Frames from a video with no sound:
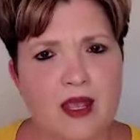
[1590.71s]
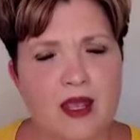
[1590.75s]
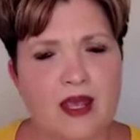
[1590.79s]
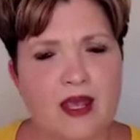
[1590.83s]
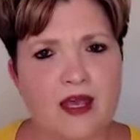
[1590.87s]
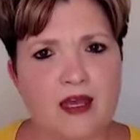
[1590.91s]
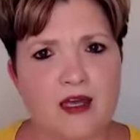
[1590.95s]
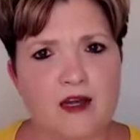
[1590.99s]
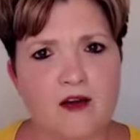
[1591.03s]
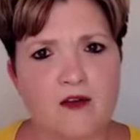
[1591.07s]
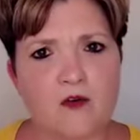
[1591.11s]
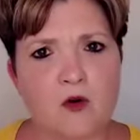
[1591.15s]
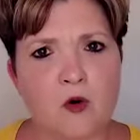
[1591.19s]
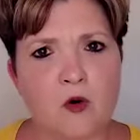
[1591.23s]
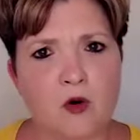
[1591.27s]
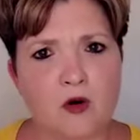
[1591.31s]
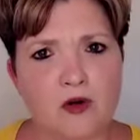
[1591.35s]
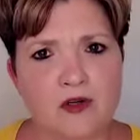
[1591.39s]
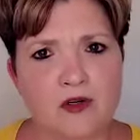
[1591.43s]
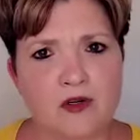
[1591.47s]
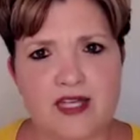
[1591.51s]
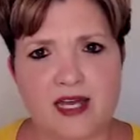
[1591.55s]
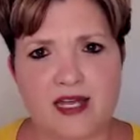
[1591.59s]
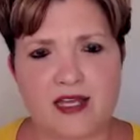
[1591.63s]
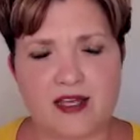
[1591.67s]
And of
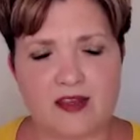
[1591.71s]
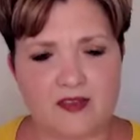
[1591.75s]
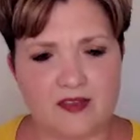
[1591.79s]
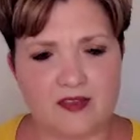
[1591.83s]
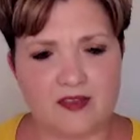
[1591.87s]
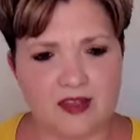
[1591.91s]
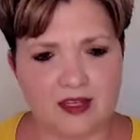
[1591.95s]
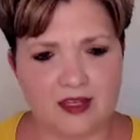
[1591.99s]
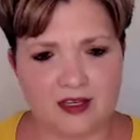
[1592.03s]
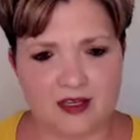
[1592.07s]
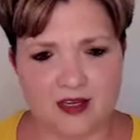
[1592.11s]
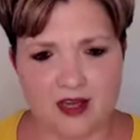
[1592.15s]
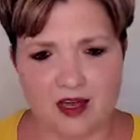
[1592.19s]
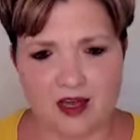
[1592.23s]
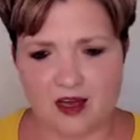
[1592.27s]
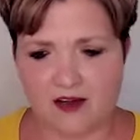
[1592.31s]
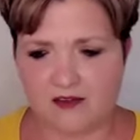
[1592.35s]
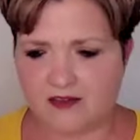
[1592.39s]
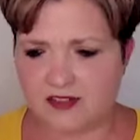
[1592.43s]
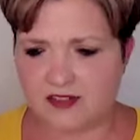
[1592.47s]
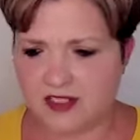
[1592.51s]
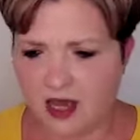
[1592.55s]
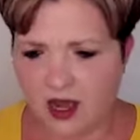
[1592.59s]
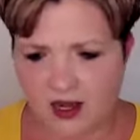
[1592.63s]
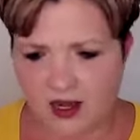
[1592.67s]
course, I can think
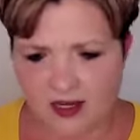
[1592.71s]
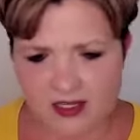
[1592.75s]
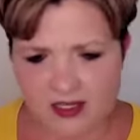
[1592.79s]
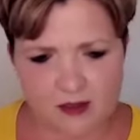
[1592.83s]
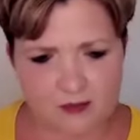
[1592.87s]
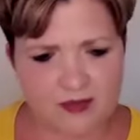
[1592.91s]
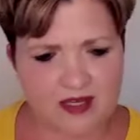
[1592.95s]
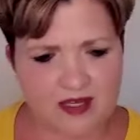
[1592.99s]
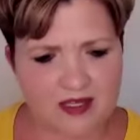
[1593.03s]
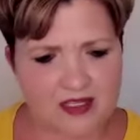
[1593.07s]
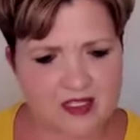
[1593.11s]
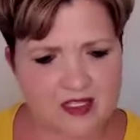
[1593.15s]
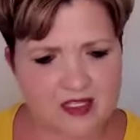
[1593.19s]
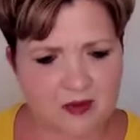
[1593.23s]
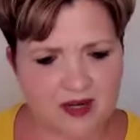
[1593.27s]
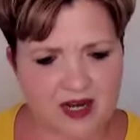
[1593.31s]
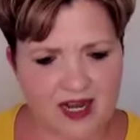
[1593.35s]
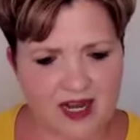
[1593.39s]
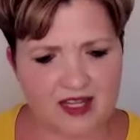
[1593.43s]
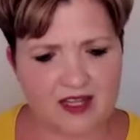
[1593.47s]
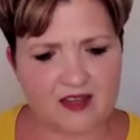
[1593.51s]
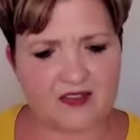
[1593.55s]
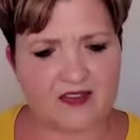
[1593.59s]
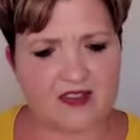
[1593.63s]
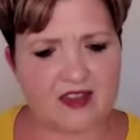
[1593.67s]
of documents, but
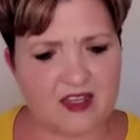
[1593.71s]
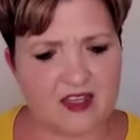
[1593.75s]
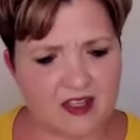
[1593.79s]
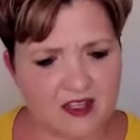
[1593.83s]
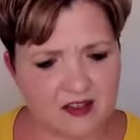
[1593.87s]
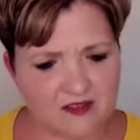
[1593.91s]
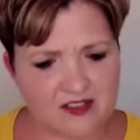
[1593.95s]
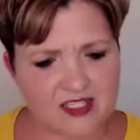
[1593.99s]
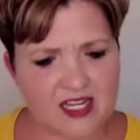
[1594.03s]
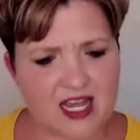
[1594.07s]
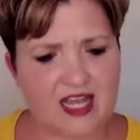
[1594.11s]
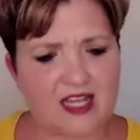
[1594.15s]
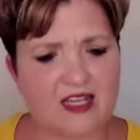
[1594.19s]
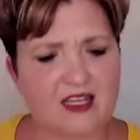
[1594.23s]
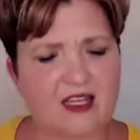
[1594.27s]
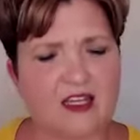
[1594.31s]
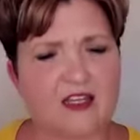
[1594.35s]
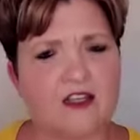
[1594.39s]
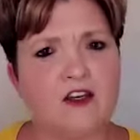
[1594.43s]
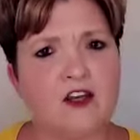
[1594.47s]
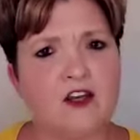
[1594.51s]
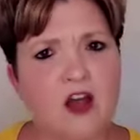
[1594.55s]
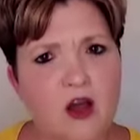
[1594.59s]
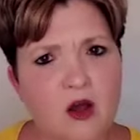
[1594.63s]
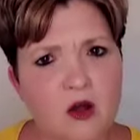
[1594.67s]
I can think of
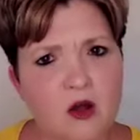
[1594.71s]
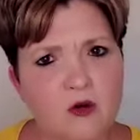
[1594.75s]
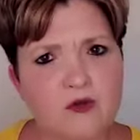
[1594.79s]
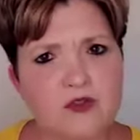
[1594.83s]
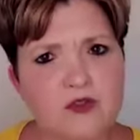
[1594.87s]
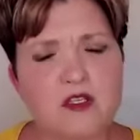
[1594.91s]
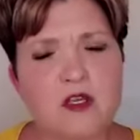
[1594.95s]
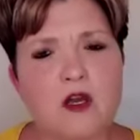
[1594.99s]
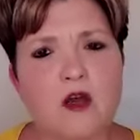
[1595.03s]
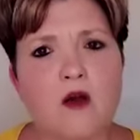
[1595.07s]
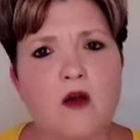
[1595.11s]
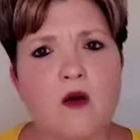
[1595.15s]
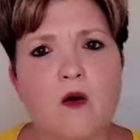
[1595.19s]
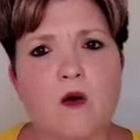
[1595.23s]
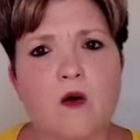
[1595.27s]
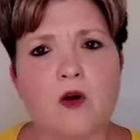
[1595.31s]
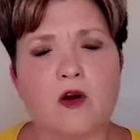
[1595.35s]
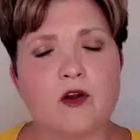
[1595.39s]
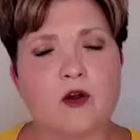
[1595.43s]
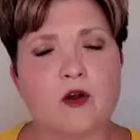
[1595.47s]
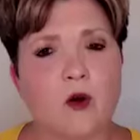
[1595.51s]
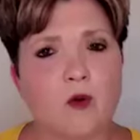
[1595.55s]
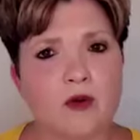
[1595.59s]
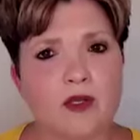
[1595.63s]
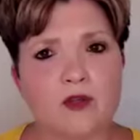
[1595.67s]
taking notes
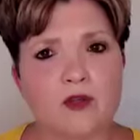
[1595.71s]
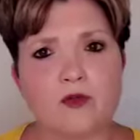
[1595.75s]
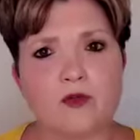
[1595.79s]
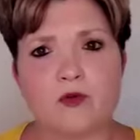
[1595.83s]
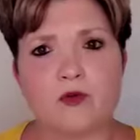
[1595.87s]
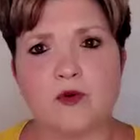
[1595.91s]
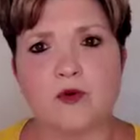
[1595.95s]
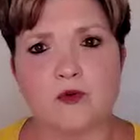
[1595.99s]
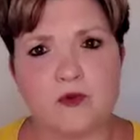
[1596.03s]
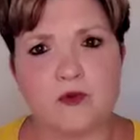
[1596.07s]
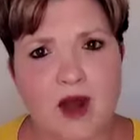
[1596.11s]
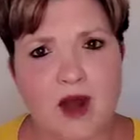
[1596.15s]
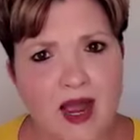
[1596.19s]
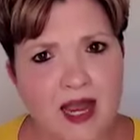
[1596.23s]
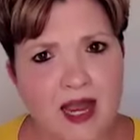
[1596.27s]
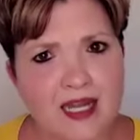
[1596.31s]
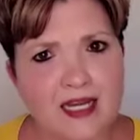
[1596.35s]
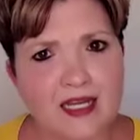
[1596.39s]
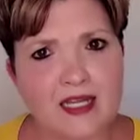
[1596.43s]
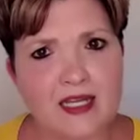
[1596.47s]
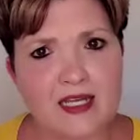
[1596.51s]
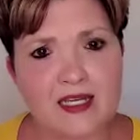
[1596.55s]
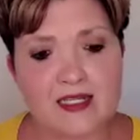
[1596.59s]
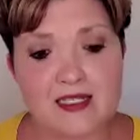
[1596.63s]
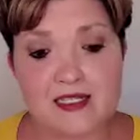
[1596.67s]
or going through
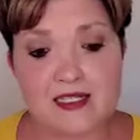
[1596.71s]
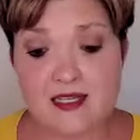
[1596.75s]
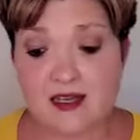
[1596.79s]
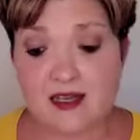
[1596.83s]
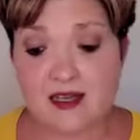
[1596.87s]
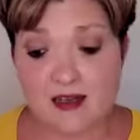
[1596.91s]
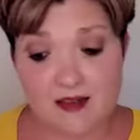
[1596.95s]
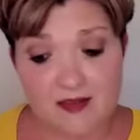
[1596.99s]
writings.